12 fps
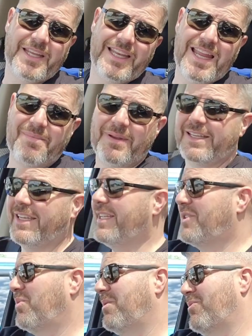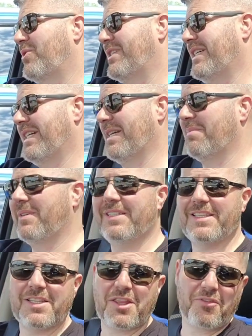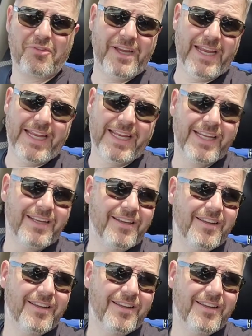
I'm kidnapping Denise one more time. This is three.